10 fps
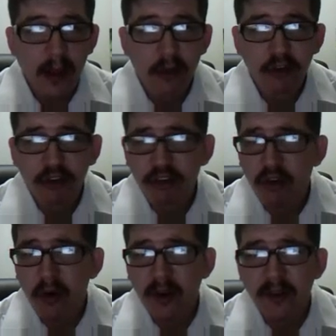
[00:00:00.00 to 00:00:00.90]
Just
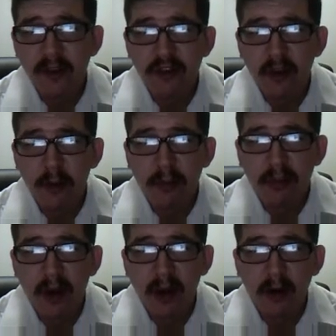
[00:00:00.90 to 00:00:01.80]
showing you the general
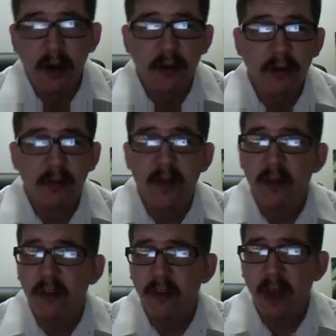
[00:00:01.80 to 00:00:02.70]
progress of
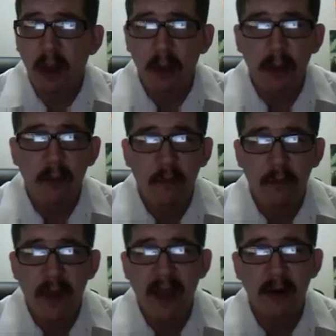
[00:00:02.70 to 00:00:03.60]
this is how a
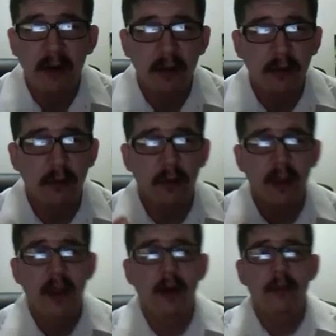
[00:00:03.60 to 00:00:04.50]
fighter in the
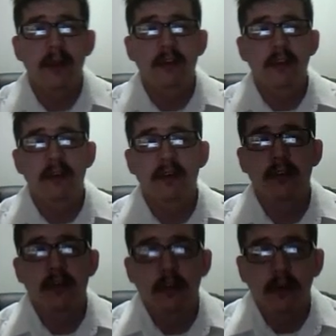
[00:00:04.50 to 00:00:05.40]
Swordland RPG
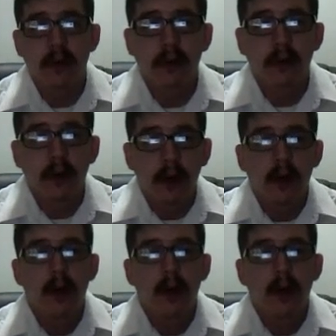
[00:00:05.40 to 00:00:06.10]
system is going to look,